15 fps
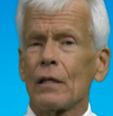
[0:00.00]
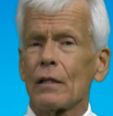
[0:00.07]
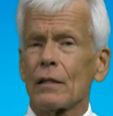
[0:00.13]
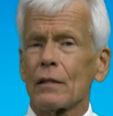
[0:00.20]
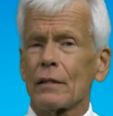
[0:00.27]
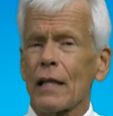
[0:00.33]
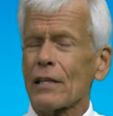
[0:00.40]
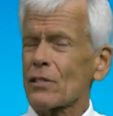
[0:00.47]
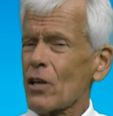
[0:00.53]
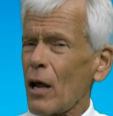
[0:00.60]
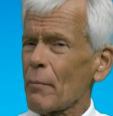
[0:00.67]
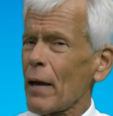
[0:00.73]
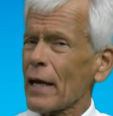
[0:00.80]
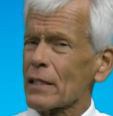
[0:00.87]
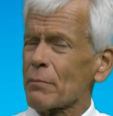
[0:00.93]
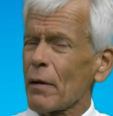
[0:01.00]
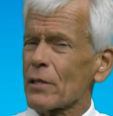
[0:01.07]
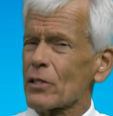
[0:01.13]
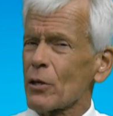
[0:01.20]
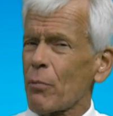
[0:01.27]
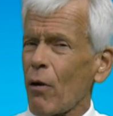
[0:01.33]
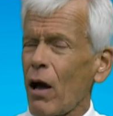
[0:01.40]
That's not
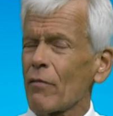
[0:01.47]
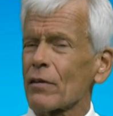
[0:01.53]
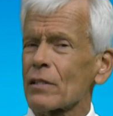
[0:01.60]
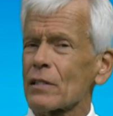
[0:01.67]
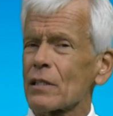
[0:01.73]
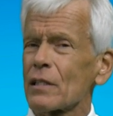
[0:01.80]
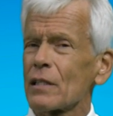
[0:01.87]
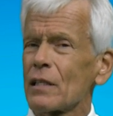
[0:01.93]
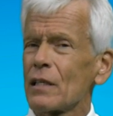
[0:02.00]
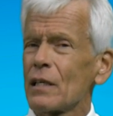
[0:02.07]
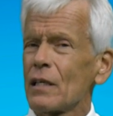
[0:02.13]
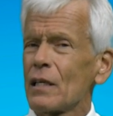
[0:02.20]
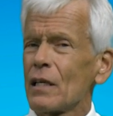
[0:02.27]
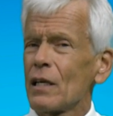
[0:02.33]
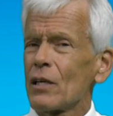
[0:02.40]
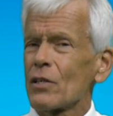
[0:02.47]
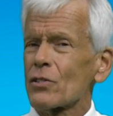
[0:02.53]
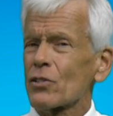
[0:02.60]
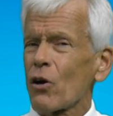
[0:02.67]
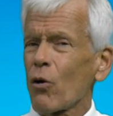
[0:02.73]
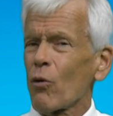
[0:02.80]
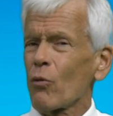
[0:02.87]
maximizing your profits.
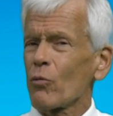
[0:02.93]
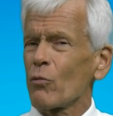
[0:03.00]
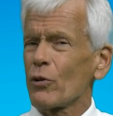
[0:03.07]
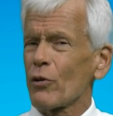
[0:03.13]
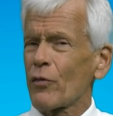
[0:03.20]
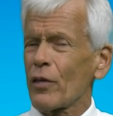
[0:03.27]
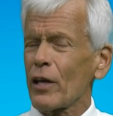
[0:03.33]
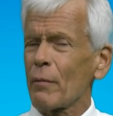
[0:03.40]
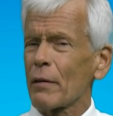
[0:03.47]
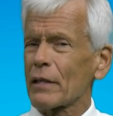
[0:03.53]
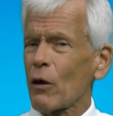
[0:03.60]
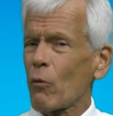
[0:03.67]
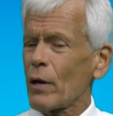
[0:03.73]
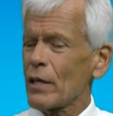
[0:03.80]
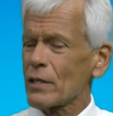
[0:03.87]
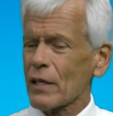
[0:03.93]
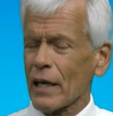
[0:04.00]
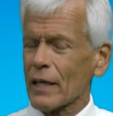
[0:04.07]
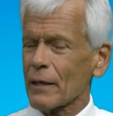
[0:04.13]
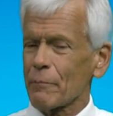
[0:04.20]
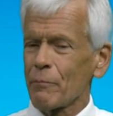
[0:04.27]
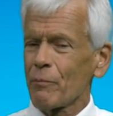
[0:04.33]
So when you think about that, wait a
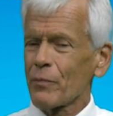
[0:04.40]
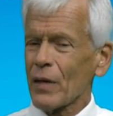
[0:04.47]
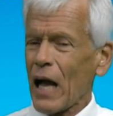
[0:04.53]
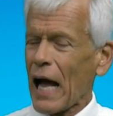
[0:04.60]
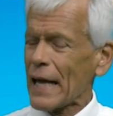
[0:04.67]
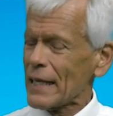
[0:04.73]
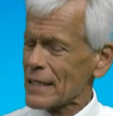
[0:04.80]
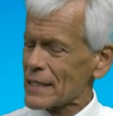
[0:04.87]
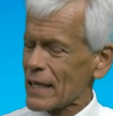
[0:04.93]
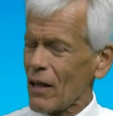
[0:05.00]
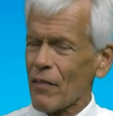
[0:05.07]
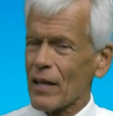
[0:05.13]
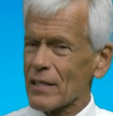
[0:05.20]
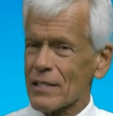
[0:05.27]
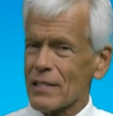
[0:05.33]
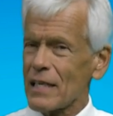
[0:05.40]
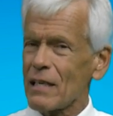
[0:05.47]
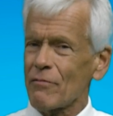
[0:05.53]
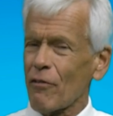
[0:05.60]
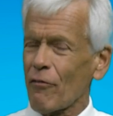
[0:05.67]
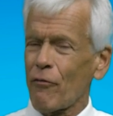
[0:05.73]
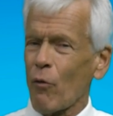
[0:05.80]
second. I can sell that seat
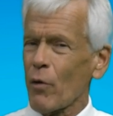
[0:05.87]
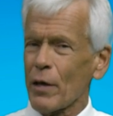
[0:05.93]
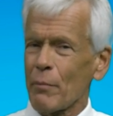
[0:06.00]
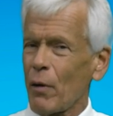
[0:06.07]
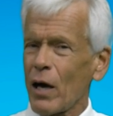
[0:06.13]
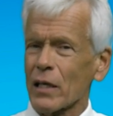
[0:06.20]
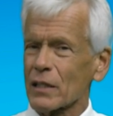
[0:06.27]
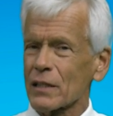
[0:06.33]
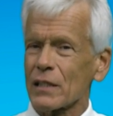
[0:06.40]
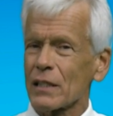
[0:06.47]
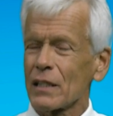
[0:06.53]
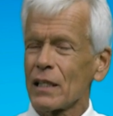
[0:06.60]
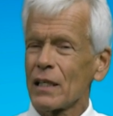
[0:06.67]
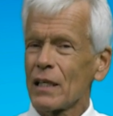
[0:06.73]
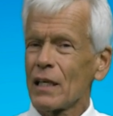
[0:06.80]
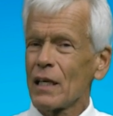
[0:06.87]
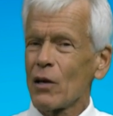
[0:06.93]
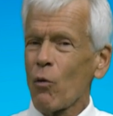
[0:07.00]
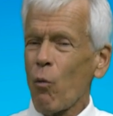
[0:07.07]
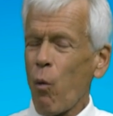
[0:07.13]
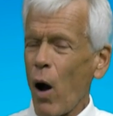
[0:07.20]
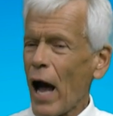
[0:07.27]
for 40 bucks.
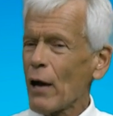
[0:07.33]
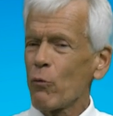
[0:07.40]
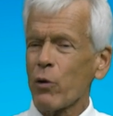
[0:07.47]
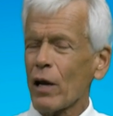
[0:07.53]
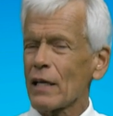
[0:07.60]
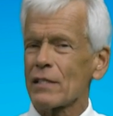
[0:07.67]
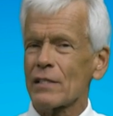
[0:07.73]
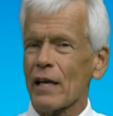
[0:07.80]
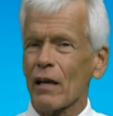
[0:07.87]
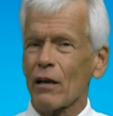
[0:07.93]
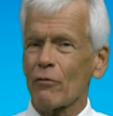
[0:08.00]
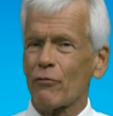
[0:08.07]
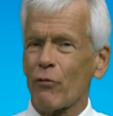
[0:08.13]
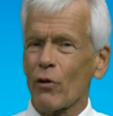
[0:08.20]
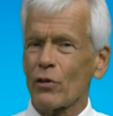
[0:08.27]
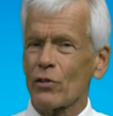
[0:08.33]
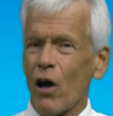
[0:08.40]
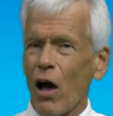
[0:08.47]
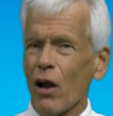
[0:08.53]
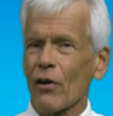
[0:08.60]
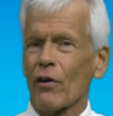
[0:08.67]
Why would I sell it for $1?